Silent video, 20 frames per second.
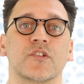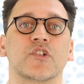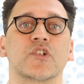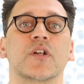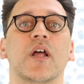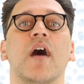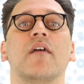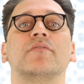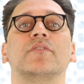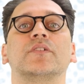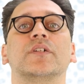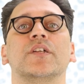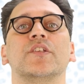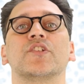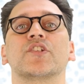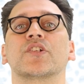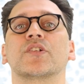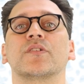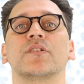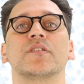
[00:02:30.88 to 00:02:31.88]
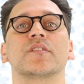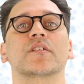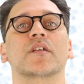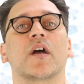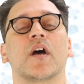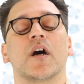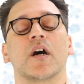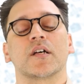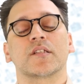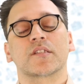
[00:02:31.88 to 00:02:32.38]
Travel insurance
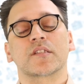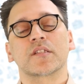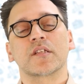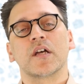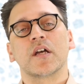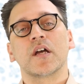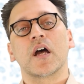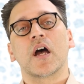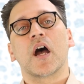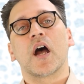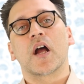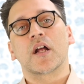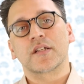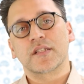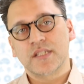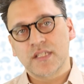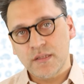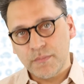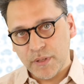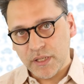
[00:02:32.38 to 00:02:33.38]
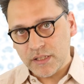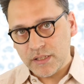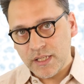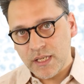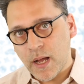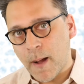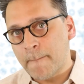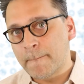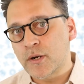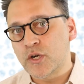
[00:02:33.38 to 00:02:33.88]
costs are
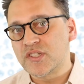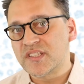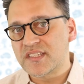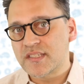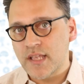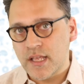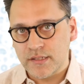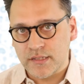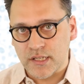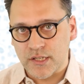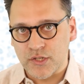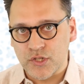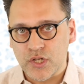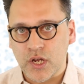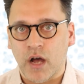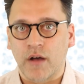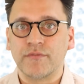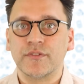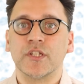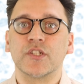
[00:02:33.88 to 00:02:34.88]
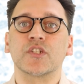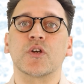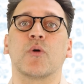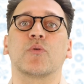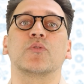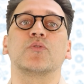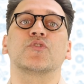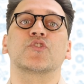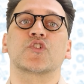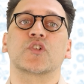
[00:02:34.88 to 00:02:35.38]
typically a percentage of the
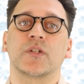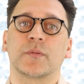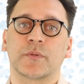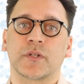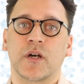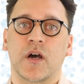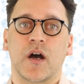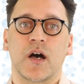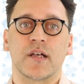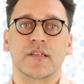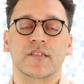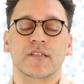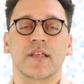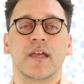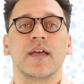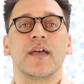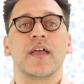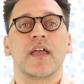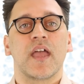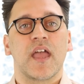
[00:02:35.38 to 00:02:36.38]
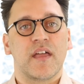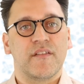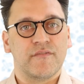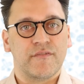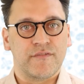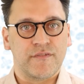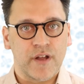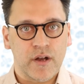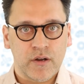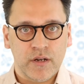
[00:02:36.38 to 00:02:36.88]
total trip cost and
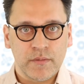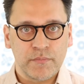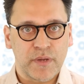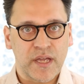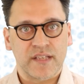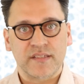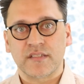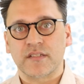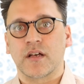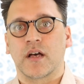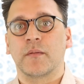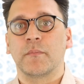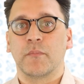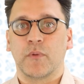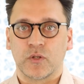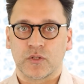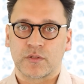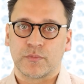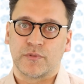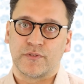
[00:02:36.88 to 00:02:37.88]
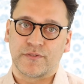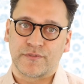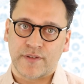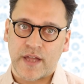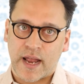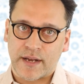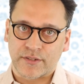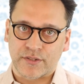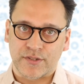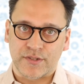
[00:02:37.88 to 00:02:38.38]
vary based on multiple
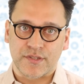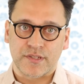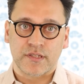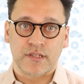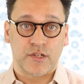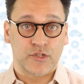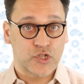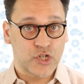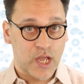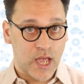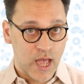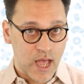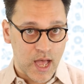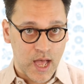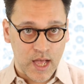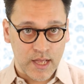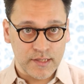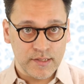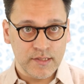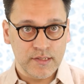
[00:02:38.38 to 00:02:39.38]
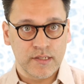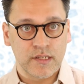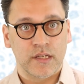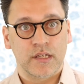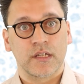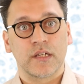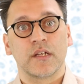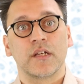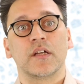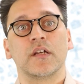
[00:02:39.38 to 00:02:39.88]
factors such as
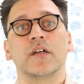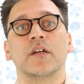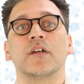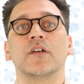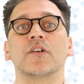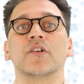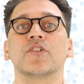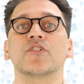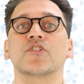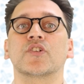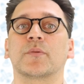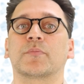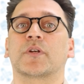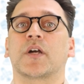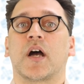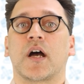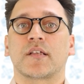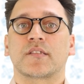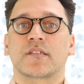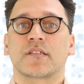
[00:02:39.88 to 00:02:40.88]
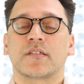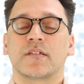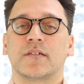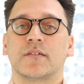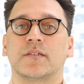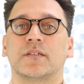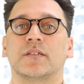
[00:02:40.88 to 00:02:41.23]
trip cost.